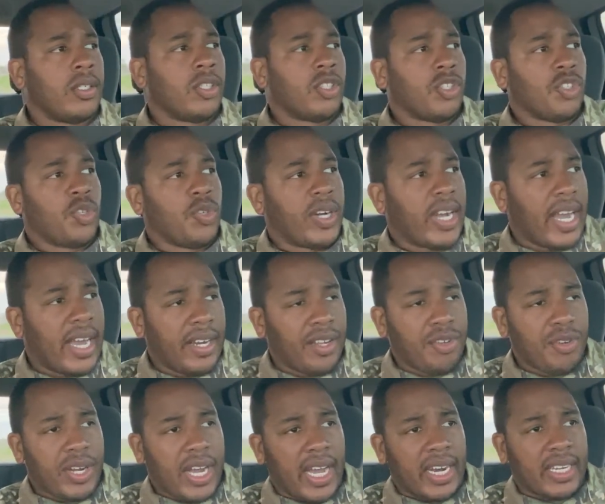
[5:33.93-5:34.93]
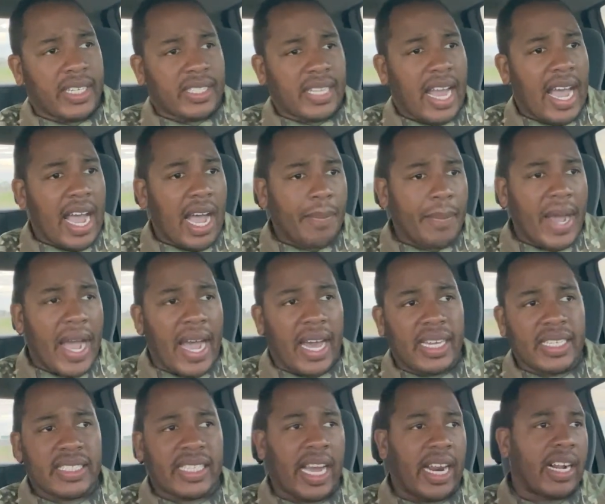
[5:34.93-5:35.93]
You got you got this high
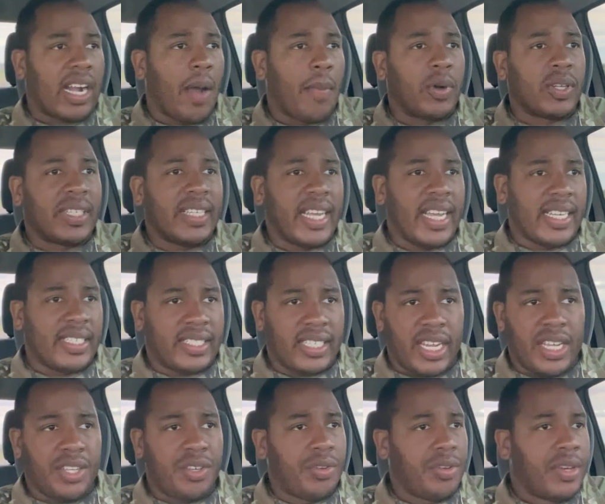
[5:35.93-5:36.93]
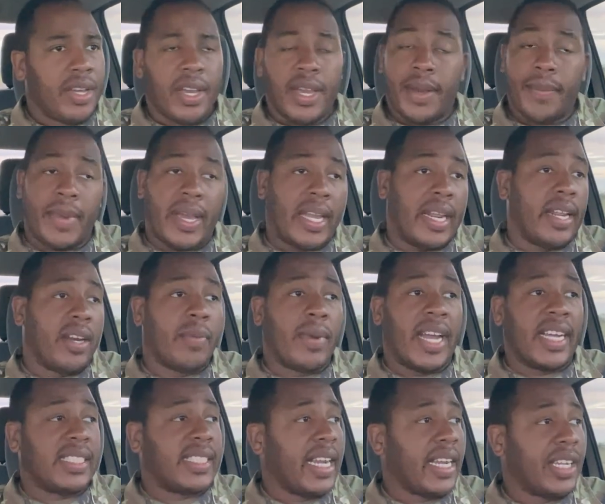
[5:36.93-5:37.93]
mileage, got a couple dents in you. Man, ain't
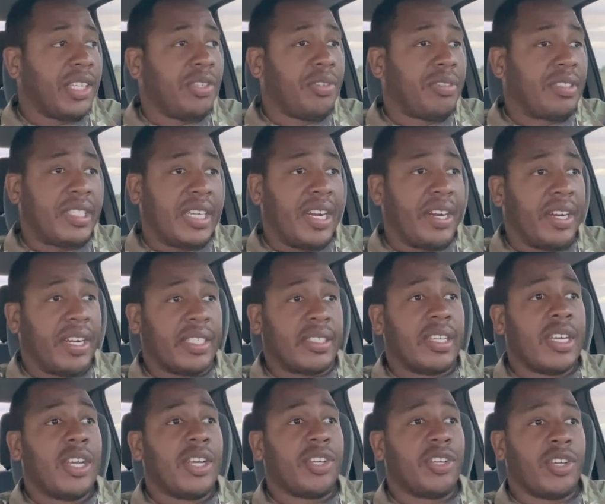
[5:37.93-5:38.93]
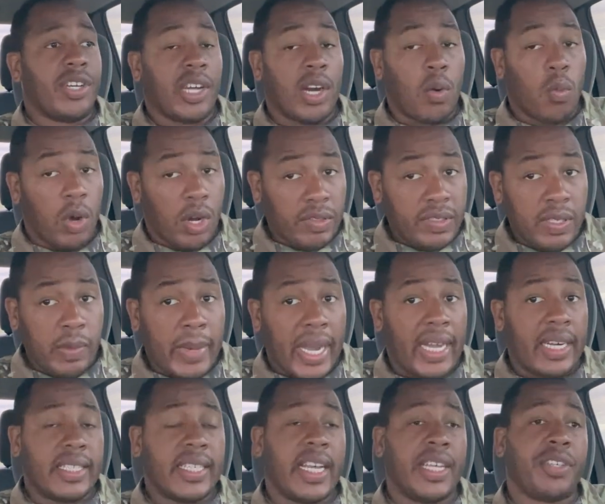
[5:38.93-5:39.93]
nobody taking you serious. You're gonna want
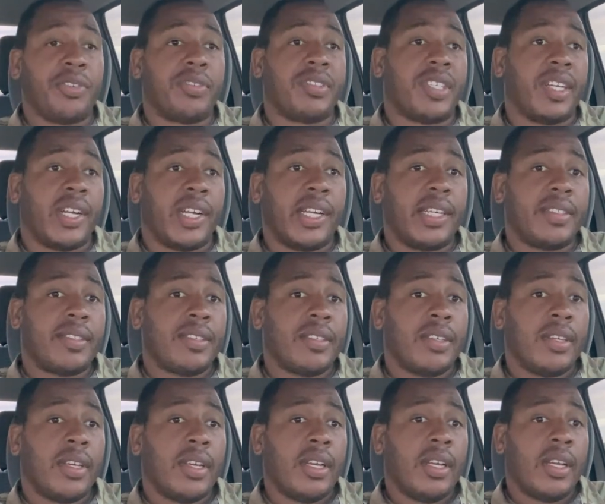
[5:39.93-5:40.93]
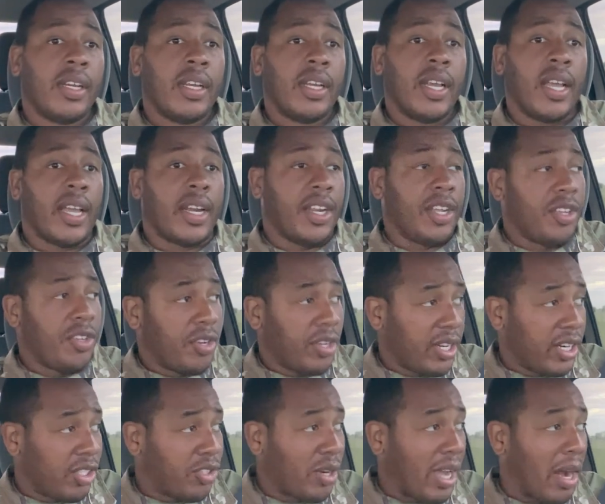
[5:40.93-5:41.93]
somebody to take you serious, and then you're
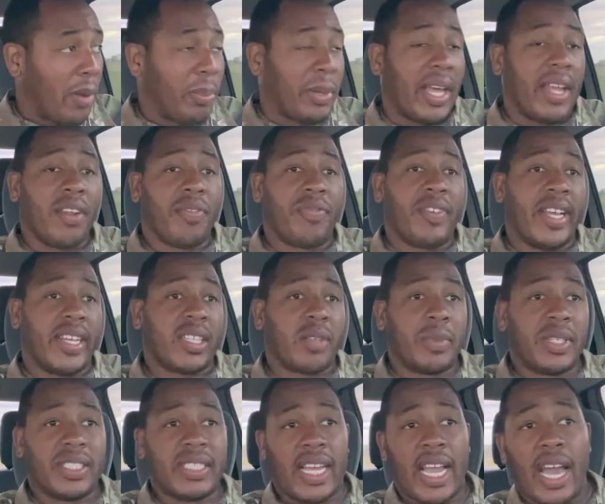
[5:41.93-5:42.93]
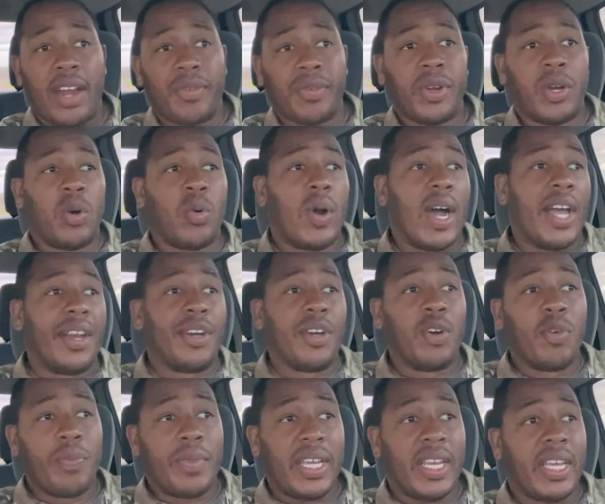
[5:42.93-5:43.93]
gonna try to play the victim and say, "I don't know why
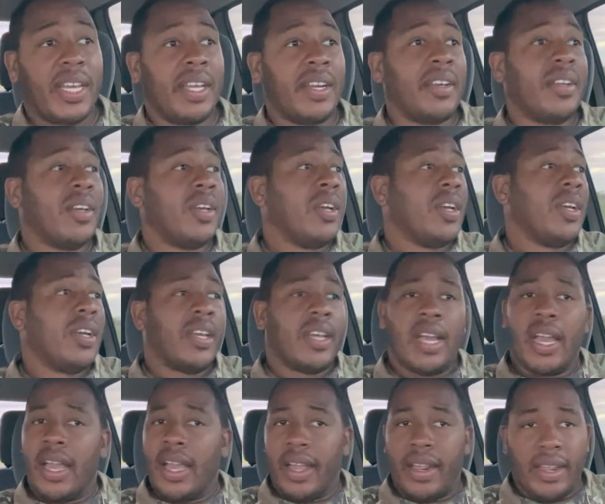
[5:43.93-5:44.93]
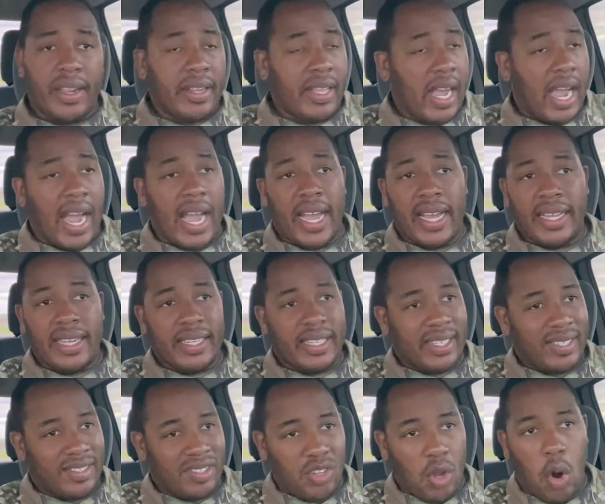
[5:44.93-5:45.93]
no men." I, I,
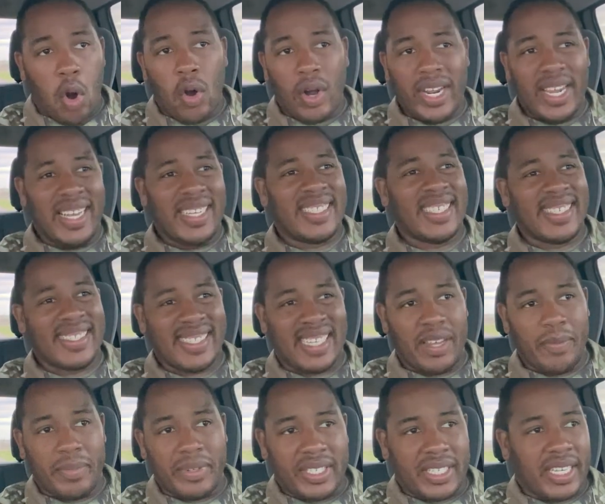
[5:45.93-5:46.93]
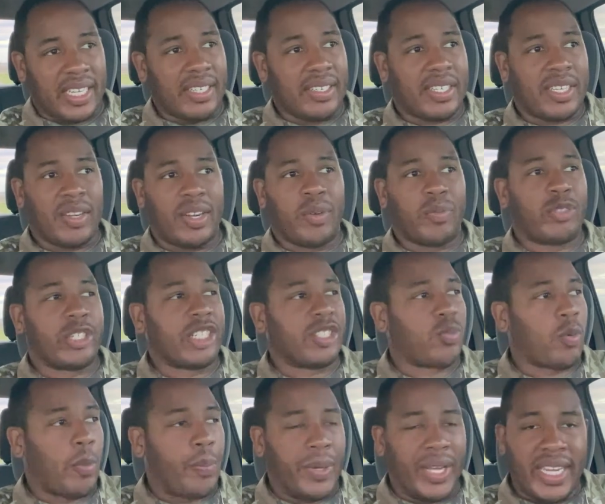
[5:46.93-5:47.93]
the story it just can can it just
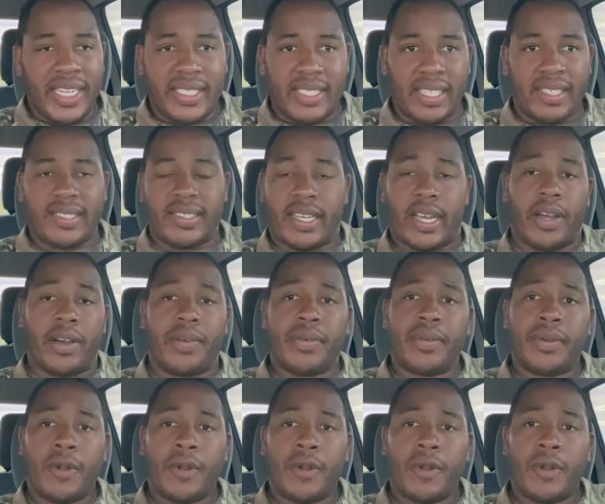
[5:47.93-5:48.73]
repeats itself.